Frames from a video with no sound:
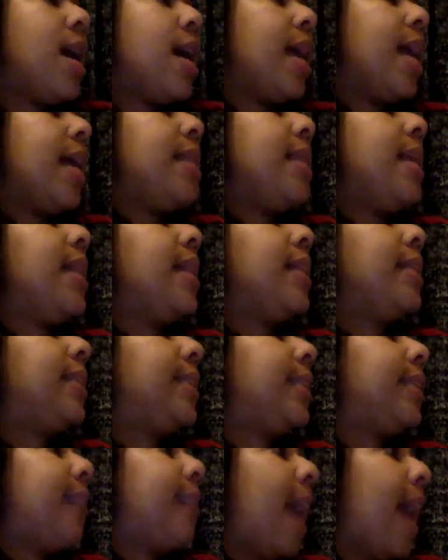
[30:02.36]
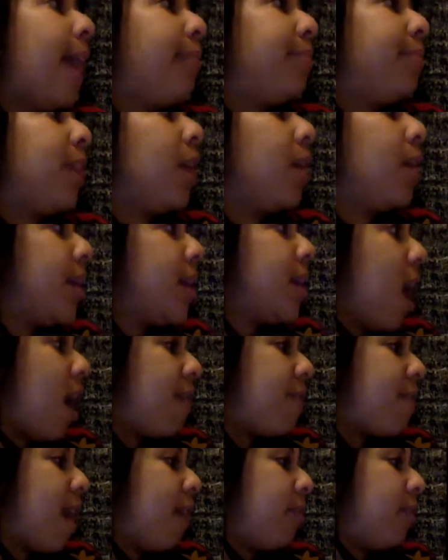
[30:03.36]
needless to say, here we are
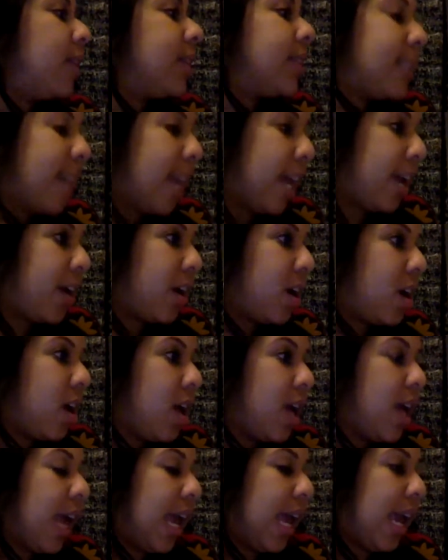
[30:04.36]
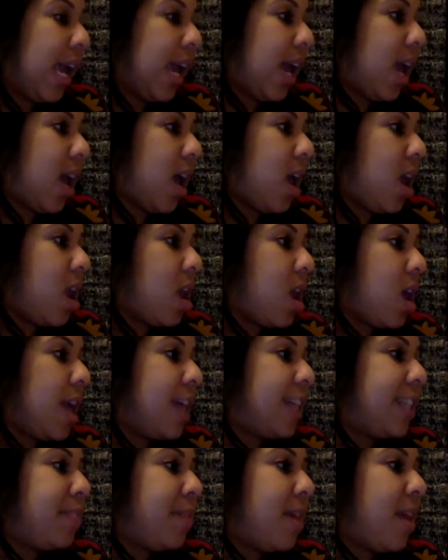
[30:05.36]
five years later, and
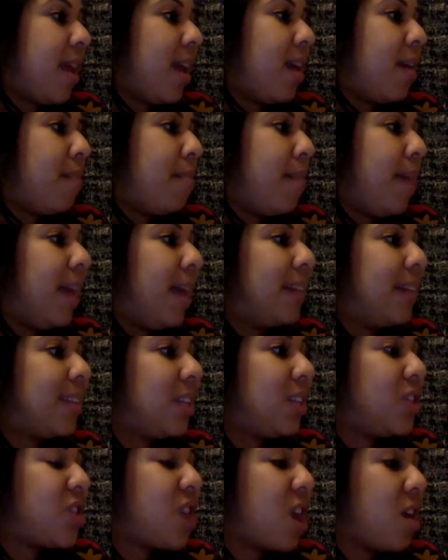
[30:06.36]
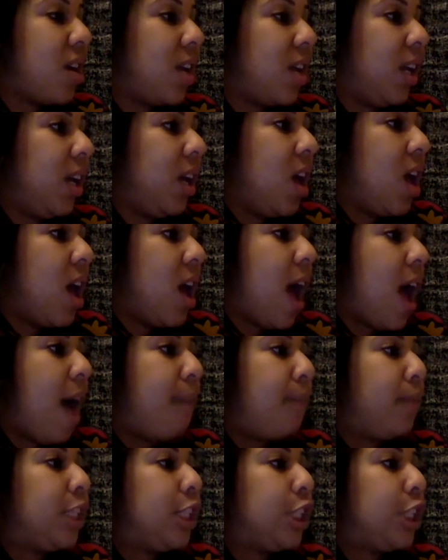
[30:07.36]
it's been an amazing journey.
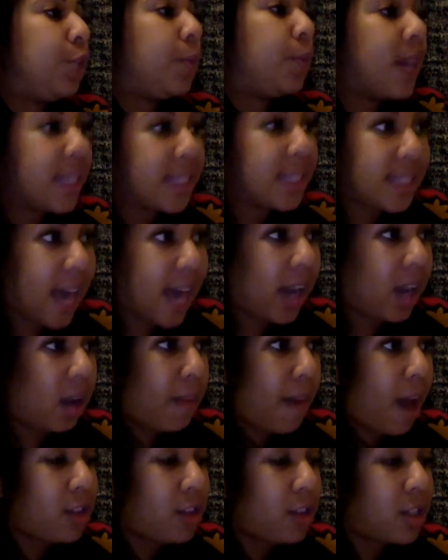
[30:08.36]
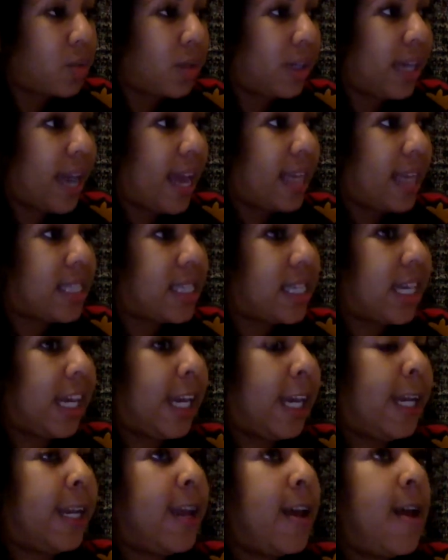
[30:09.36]
I'm super excited about
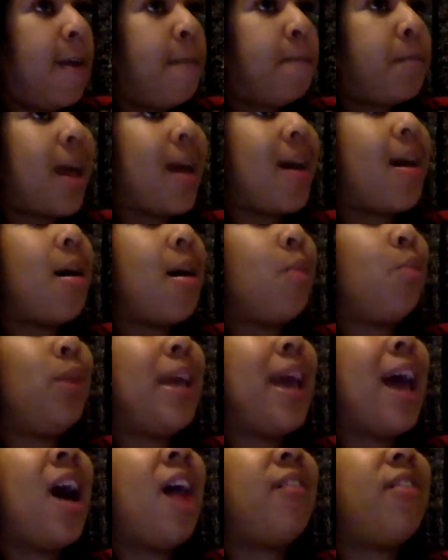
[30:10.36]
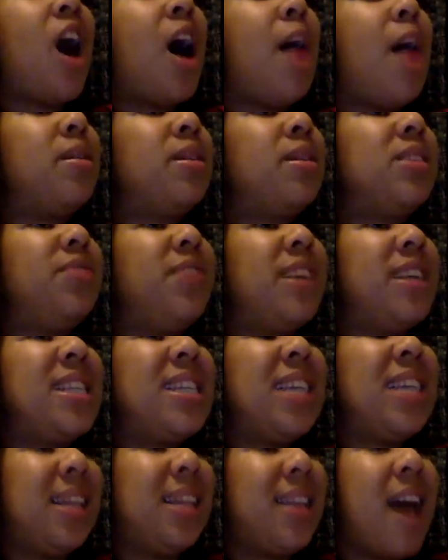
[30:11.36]
2018. Um, we have almost
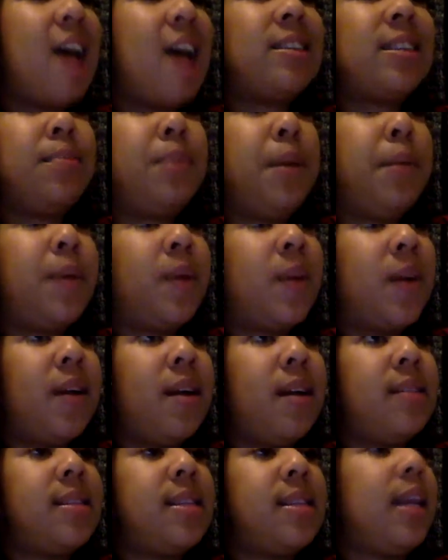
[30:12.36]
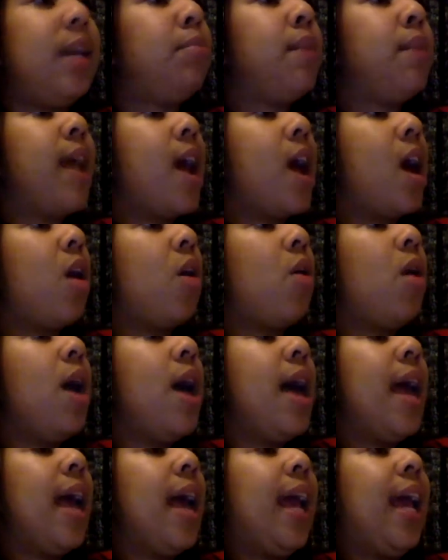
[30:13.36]
15,000 people on our team now,
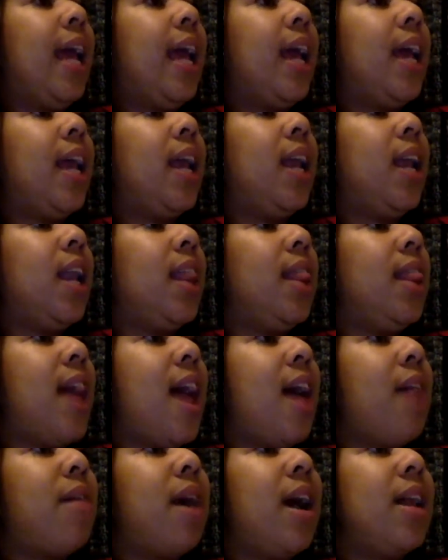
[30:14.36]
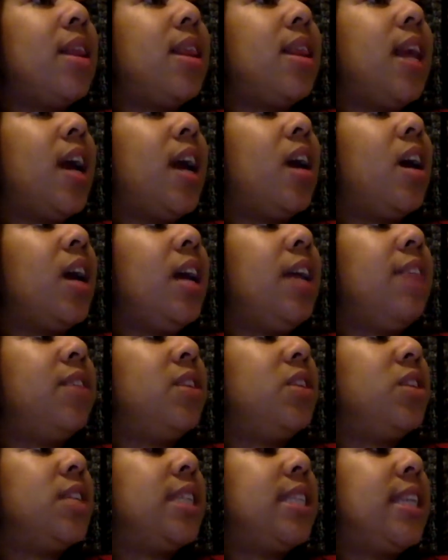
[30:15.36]
and that right there
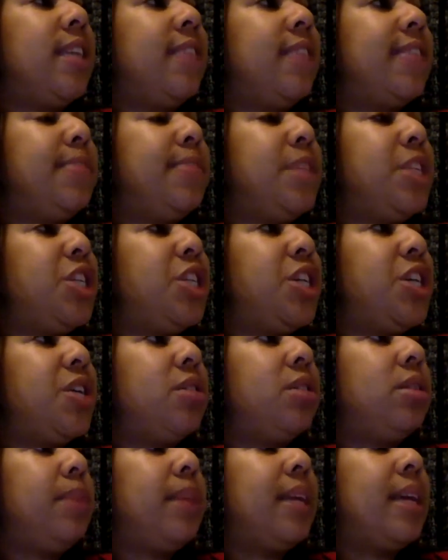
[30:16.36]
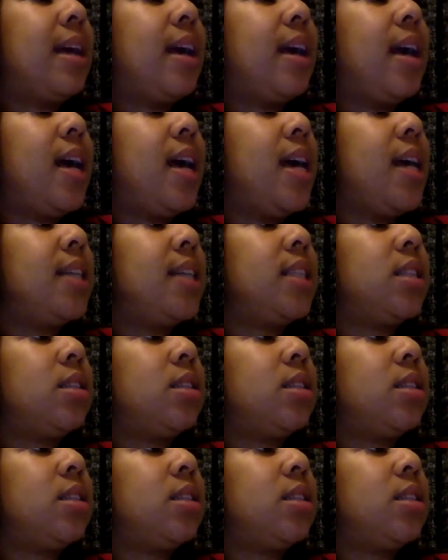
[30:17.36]
even just gives me chills because